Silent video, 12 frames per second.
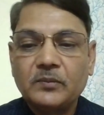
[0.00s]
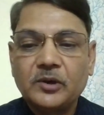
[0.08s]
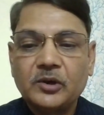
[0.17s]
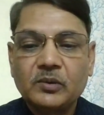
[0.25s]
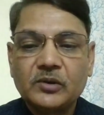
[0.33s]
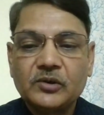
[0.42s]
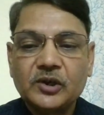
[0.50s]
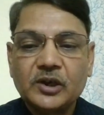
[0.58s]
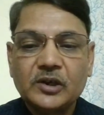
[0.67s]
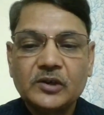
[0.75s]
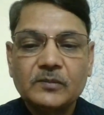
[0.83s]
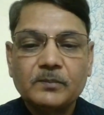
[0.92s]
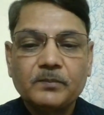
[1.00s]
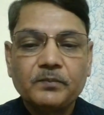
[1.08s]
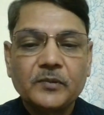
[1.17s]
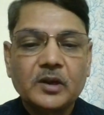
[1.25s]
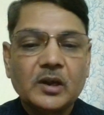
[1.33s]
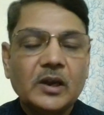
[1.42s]
frequencies
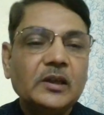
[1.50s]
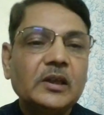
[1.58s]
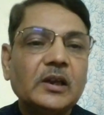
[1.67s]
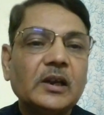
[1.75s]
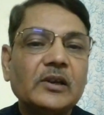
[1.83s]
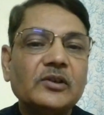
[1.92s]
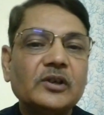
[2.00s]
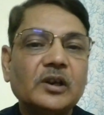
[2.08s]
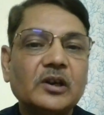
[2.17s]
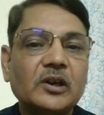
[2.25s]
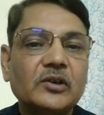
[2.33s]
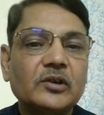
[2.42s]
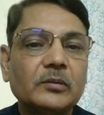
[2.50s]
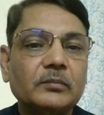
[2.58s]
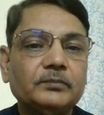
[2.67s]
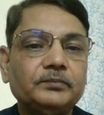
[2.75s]
in the next generation.